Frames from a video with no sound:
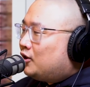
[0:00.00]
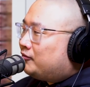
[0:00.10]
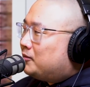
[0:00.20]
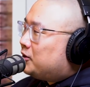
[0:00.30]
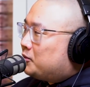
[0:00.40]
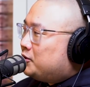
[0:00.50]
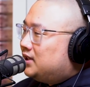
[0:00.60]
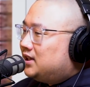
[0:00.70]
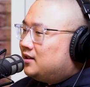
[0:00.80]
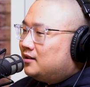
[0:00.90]
You're not from the
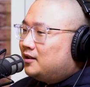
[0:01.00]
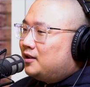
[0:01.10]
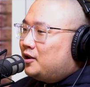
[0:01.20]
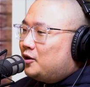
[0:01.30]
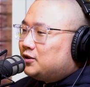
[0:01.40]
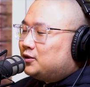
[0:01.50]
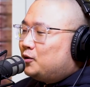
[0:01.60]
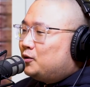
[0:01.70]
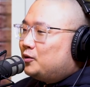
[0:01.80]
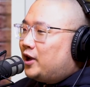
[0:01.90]
community.
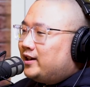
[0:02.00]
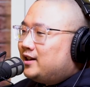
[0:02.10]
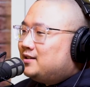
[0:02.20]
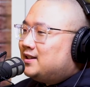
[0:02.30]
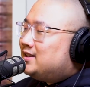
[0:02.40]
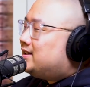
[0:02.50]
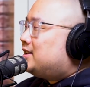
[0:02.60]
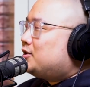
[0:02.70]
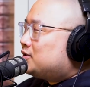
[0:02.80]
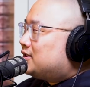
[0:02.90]
So and then
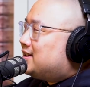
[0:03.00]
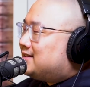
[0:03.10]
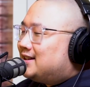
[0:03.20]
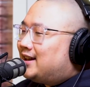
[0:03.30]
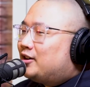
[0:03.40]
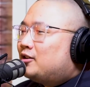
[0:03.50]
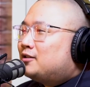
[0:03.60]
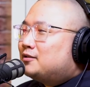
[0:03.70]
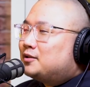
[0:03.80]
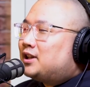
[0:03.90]
he goes on and say like,
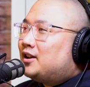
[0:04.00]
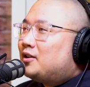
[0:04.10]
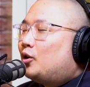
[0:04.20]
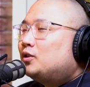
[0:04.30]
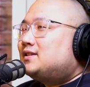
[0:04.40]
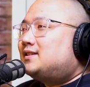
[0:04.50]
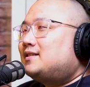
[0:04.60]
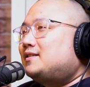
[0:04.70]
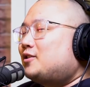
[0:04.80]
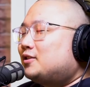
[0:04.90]
oh, okay, all this
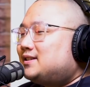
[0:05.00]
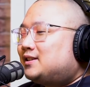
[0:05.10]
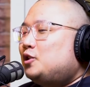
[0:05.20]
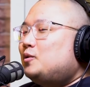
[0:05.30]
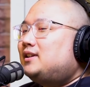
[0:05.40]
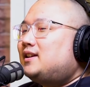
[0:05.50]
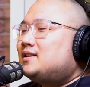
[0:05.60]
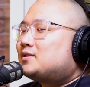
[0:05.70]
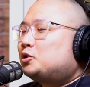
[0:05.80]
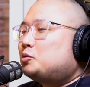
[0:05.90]
queuing
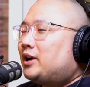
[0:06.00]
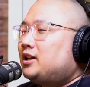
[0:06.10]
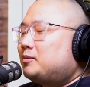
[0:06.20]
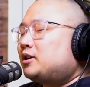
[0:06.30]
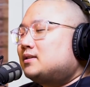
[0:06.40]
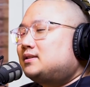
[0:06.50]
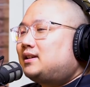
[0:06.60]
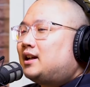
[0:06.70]
thing is autopilot because